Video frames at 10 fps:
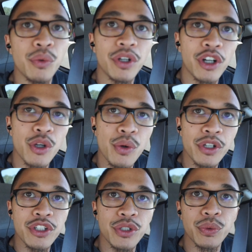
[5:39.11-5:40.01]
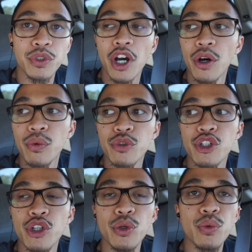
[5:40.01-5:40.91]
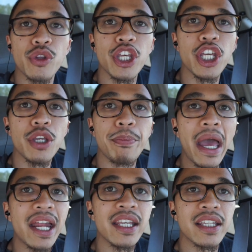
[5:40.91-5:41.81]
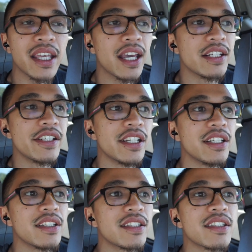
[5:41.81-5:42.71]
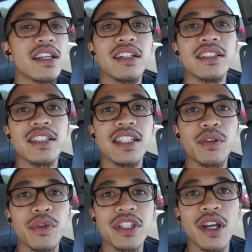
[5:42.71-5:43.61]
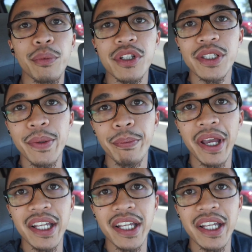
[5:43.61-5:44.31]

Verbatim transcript: We are going to go to the batting cages. See what's up with some